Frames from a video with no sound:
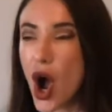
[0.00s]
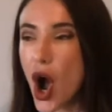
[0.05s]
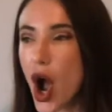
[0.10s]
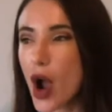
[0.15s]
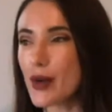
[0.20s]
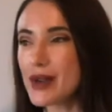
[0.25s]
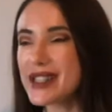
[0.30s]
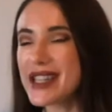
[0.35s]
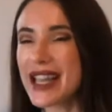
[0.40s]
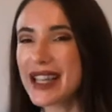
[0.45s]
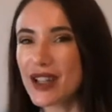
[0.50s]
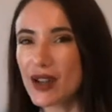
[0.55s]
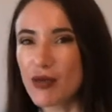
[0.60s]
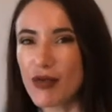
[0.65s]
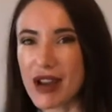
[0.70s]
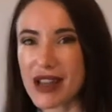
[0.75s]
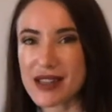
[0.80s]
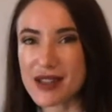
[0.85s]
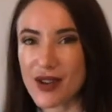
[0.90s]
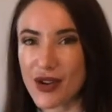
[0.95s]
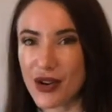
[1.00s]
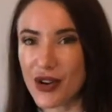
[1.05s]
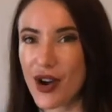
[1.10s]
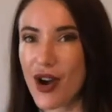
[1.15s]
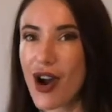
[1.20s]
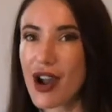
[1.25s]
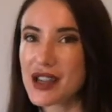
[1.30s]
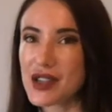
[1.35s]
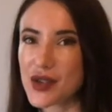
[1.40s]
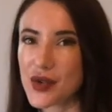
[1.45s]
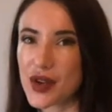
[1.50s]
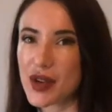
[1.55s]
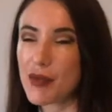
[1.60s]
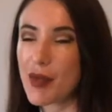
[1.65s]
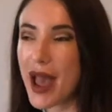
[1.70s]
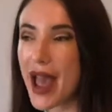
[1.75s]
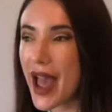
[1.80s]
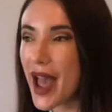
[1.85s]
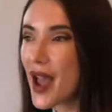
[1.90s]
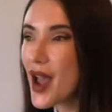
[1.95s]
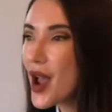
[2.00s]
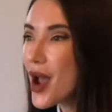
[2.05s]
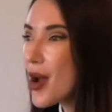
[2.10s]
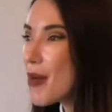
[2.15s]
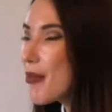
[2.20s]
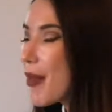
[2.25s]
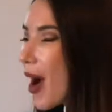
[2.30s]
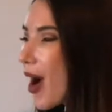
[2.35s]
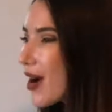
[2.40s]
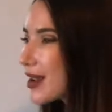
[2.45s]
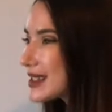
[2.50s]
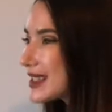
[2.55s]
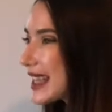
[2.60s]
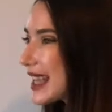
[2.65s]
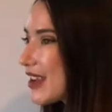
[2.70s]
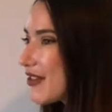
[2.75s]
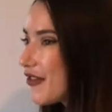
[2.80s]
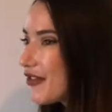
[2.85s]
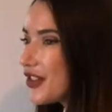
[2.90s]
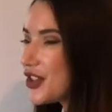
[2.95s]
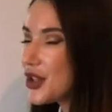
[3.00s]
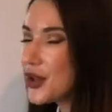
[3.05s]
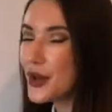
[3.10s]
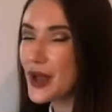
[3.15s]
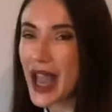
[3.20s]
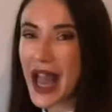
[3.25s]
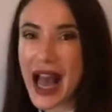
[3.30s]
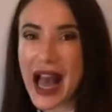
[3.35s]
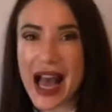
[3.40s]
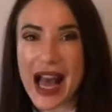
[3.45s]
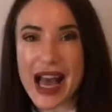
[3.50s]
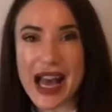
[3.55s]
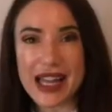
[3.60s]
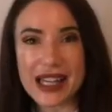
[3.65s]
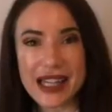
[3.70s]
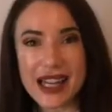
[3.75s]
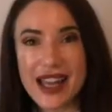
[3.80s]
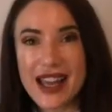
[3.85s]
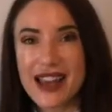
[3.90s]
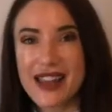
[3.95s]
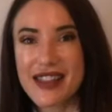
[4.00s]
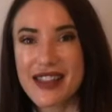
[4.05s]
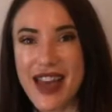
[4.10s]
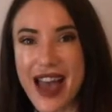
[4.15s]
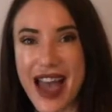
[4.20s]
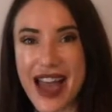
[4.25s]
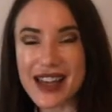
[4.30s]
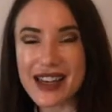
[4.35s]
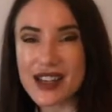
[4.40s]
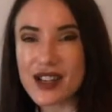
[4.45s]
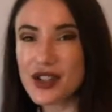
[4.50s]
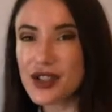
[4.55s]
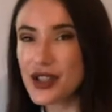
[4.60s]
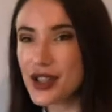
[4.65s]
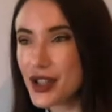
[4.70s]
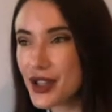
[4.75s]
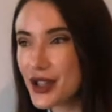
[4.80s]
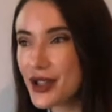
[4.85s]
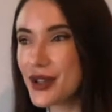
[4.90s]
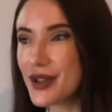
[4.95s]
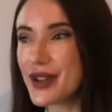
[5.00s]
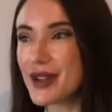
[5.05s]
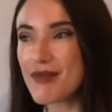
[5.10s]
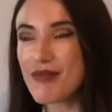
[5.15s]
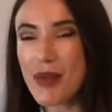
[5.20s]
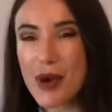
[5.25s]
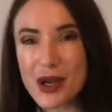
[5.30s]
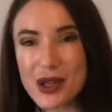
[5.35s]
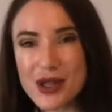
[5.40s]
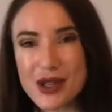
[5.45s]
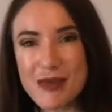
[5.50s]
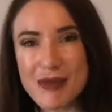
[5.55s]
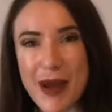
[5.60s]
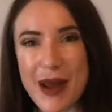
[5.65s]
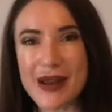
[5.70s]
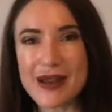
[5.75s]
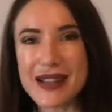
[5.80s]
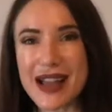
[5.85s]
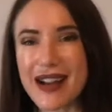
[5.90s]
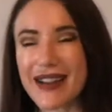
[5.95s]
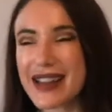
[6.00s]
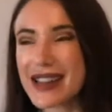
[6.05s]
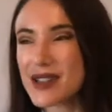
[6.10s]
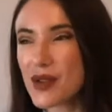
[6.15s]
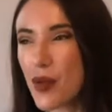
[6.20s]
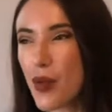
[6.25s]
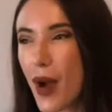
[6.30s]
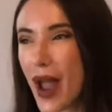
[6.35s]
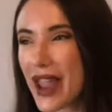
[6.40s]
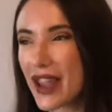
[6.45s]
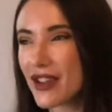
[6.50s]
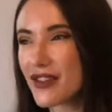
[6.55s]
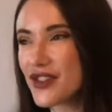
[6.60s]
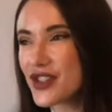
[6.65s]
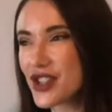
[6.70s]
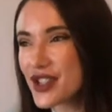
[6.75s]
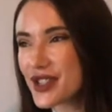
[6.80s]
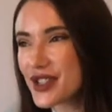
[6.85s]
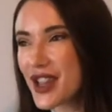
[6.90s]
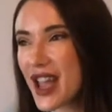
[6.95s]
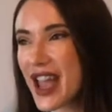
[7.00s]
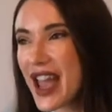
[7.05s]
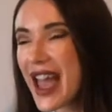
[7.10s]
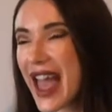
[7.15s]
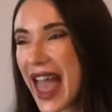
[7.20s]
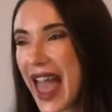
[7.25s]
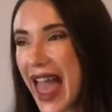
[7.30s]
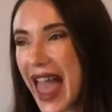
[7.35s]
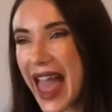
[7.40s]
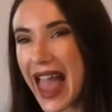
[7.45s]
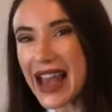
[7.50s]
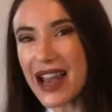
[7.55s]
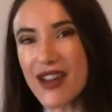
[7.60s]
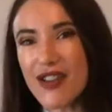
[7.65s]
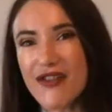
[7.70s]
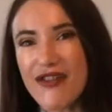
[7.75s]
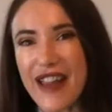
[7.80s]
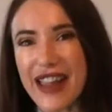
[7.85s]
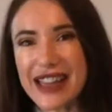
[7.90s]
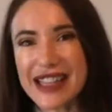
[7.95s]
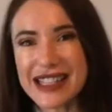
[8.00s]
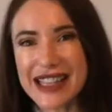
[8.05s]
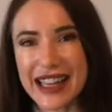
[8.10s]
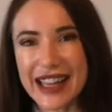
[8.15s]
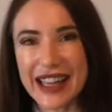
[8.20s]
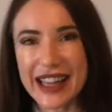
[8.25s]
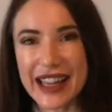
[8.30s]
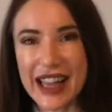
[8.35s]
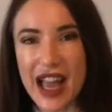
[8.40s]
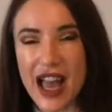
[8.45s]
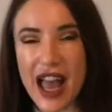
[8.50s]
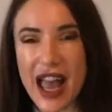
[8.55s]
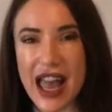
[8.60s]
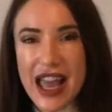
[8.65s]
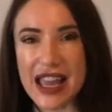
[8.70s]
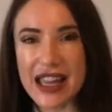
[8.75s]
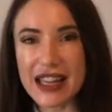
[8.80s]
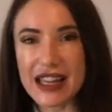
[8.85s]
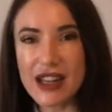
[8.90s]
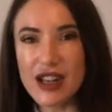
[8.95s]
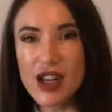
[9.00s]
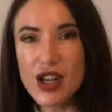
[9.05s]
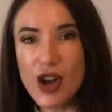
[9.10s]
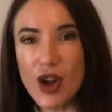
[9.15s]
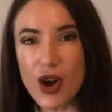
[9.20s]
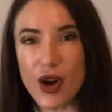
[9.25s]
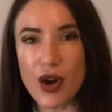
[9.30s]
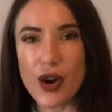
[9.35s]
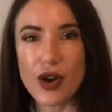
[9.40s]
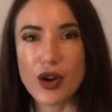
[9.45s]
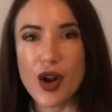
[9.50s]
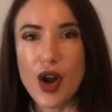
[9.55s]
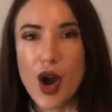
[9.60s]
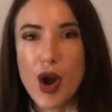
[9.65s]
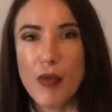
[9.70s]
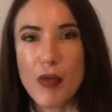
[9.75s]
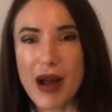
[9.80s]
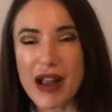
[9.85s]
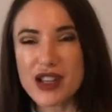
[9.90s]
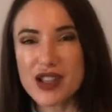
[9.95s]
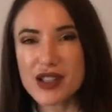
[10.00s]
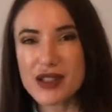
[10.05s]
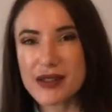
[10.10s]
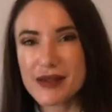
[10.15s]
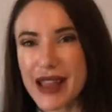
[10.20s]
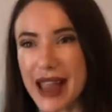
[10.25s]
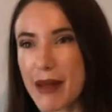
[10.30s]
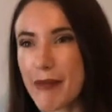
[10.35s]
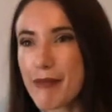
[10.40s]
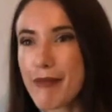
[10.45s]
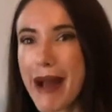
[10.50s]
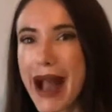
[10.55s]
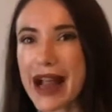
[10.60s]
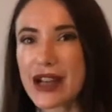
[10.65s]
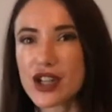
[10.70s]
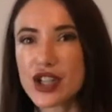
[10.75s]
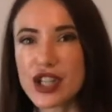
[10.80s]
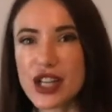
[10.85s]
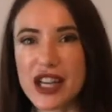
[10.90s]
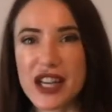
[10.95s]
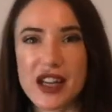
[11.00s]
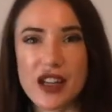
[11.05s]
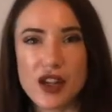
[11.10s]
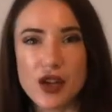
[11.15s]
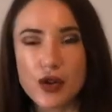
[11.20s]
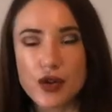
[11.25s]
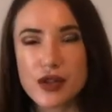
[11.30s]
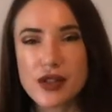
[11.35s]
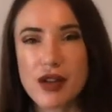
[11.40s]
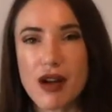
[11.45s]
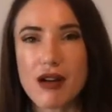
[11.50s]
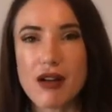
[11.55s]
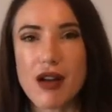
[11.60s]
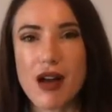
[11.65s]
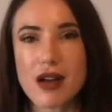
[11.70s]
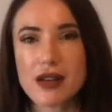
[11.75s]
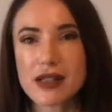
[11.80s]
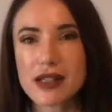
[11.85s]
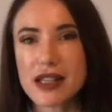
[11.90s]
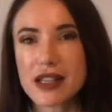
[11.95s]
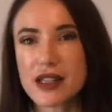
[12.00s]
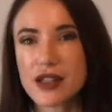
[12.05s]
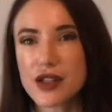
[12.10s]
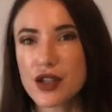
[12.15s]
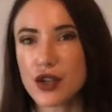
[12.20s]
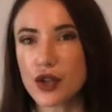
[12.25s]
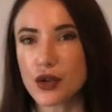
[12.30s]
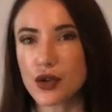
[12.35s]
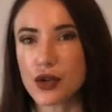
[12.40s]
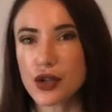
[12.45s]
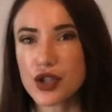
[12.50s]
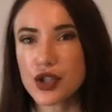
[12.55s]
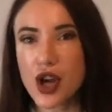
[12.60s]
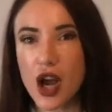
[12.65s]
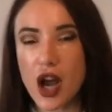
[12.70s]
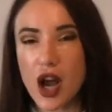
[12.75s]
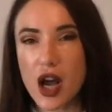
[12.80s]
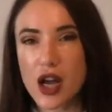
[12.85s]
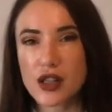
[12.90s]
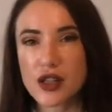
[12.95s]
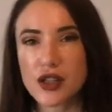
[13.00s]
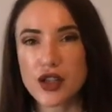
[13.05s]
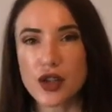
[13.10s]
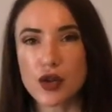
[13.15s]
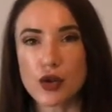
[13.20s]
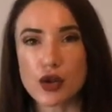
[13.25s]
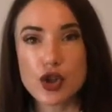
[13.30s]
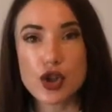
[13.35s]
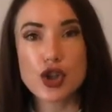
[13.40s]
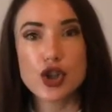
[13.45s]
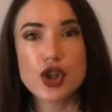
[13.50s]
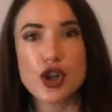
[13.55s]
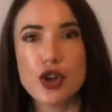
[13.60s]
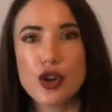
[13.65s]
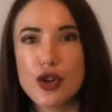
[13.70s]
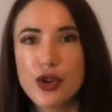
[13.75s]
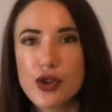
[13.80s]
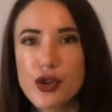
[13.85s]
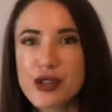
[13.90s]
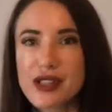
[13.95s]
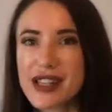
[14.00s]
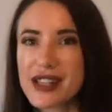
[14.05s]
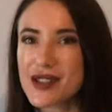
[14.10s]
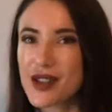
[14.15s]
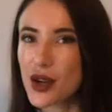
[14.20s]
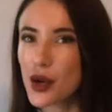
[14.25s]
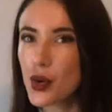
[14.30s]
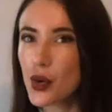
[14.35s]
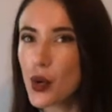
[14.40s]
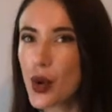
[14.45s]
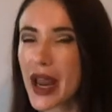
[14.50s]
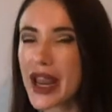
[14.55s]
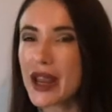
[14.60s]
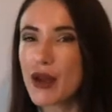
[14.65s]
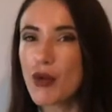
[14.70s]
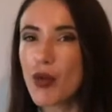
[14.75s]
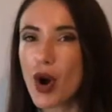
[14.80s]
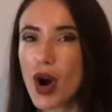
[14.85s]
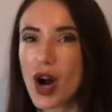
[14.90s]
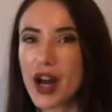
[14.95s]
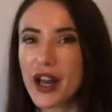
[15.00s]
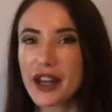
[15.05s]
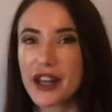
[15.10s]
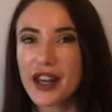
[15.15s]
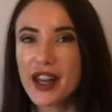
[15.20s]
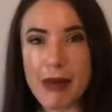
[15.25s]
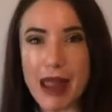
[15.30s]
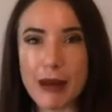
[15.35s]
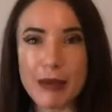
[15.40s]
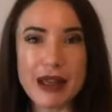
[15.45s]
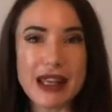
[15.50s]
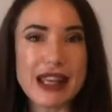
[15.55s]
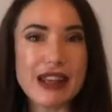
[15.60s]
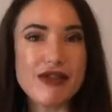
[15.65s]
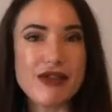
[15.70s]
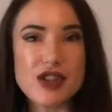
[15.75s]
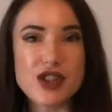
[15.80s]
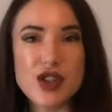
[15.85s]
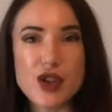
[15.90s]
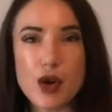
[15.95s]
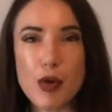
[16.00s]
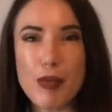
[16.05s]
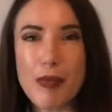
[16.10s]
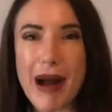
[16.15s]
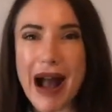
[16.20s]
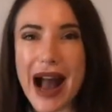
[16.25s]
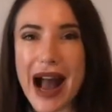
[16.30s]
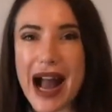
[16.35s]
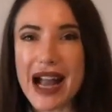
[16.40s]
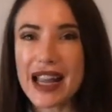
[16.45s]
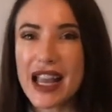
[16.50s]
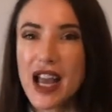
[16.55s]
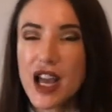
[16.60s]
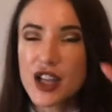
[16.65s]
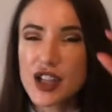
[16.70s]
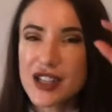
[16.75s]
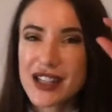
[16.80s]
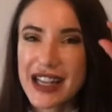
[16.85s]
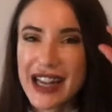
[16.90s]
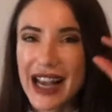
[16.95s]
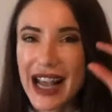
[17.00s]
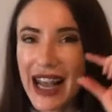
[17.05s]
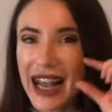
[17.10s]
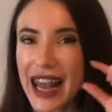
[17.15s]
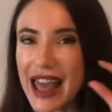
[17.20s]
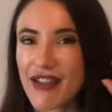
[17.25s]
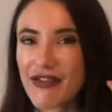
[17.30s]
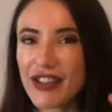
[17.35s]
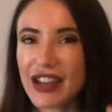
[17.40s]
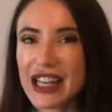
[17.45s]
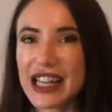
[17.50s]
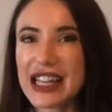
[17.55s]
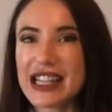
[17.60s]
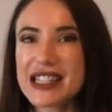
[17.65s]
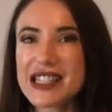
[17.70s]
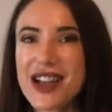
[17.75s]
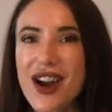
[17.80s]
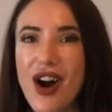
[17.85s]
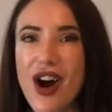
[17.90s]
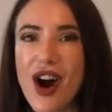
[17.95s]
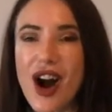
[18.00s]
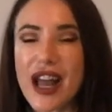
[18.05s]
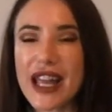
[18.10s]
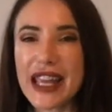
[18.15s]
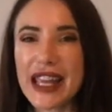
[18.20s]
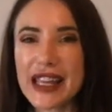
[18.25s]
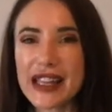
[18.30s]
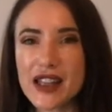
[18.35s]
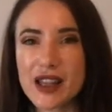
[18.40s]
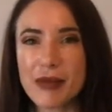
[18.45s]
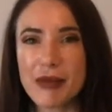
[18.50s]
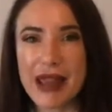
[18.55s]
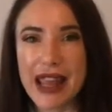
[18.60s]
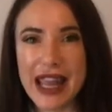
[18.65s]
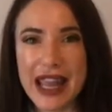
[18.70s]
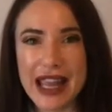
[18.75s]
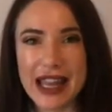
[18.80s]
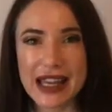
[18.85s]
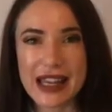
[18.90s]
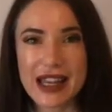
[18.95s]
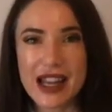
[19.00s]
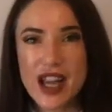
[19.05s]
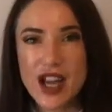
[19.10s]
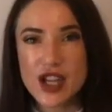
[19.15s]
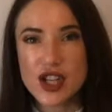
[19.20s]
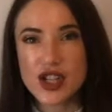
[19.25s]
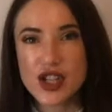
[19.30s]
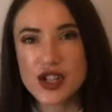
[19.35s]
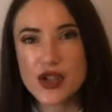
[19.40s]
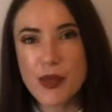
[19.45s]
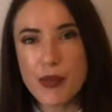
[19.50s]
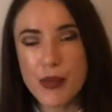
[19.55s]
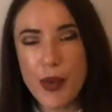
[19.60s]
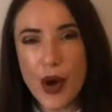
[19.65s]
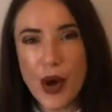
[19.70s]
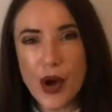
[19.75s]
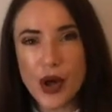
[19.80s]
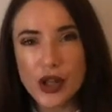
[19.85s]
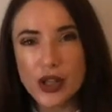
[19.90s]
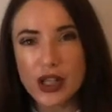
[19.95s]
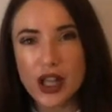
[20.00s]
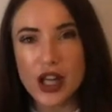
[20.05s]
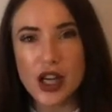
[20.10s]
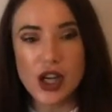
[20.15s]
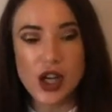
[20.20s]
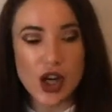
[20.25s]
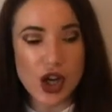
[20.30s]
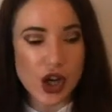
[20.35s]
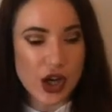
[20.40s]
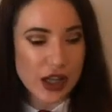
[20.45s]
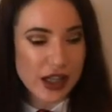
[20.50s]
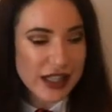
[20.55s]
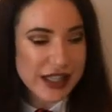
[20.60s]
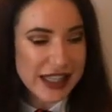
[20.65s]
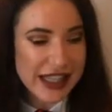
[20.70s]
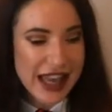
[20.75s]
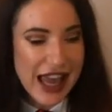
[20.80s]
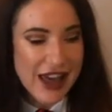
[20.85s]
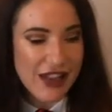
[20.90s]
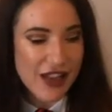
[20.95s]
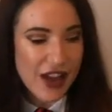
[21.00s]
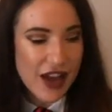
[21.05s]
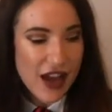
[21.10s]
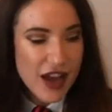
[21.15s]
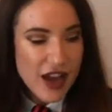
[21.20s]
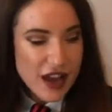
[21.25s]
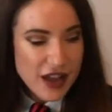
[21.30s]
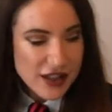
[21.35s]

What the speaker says: I would take a risk on a high street pair, but if you can, then do push the boat out. It's a way of just elevating a look by just say matching your sunglasses to your shirt, to your shoes is a great one, maybe even to your bag, just cleverly tying them in just to pull a look together.